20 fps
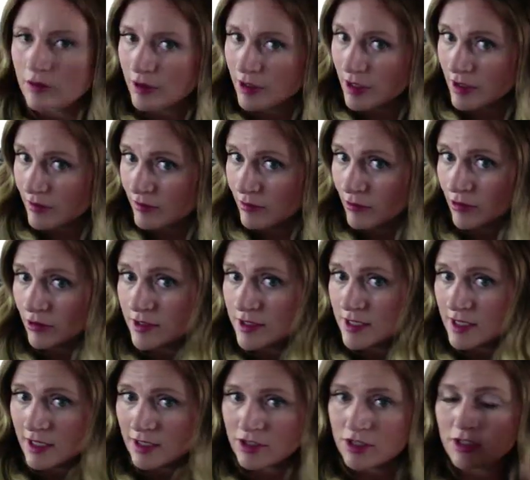create 4
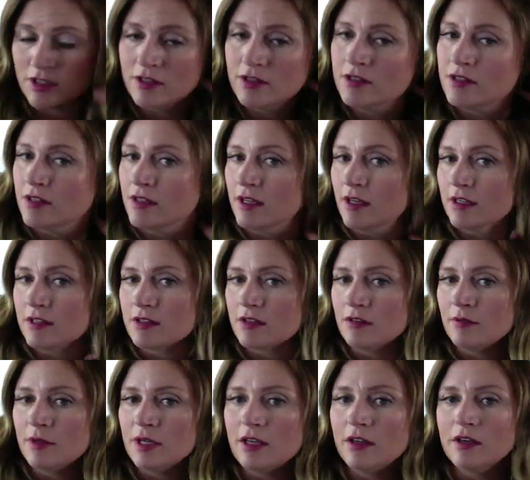sections, and
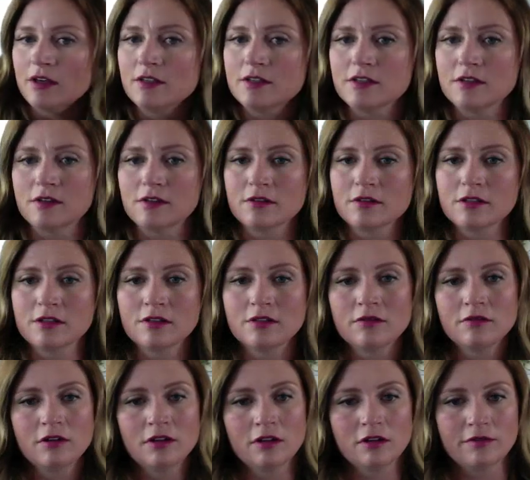that's going to make it easier to
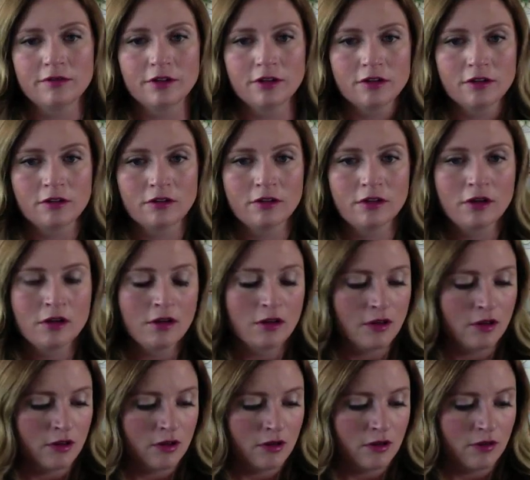do all of your
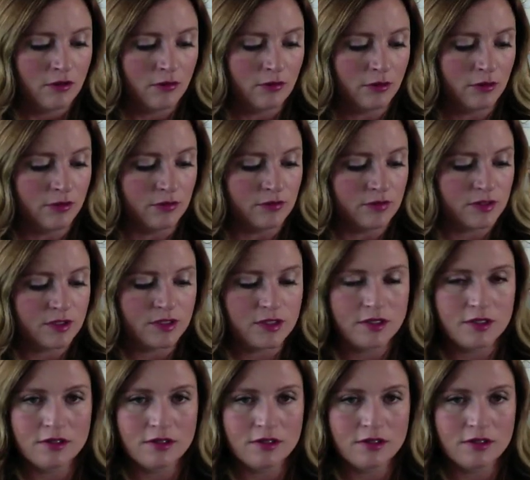roots.